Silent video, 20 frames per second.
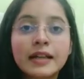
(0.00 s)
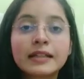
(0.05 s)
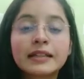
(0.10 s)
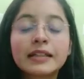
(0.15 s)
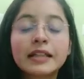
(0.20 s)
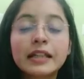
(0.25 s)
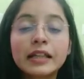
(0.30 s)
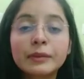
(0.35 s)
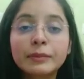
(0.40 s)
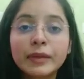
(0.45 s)

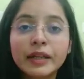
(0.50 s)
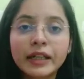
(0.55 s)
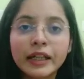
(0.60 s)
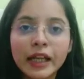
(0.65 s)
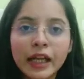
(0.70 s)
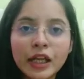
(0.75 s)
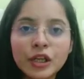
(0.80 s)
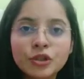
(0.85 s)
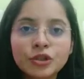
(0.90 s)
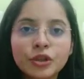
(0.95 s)
the
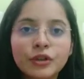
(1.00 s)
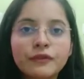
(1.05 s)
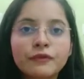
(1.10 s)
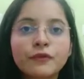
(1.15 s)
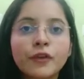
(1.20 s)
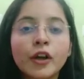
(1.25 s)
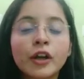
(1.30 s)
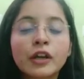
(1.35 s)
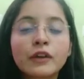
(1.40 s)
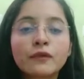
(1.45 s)
limitation
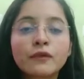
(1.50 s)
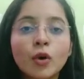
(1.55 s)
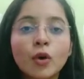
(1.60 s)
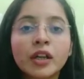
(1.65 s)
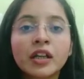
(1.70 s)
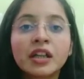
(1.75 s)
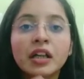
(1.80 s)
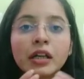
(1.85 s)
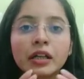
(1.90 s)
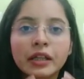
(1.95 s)
for
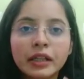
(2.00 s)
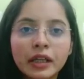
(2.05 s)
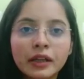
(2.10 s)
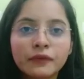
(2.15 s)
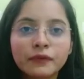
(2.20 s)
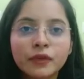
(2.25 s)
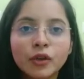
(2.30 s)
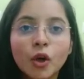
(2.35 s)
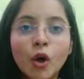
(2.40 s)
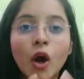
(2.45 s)
revoking a
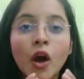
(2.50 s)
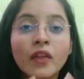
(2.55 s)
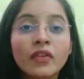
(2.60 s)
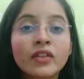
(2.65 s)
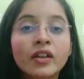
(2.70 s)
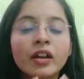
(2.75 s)
gift on the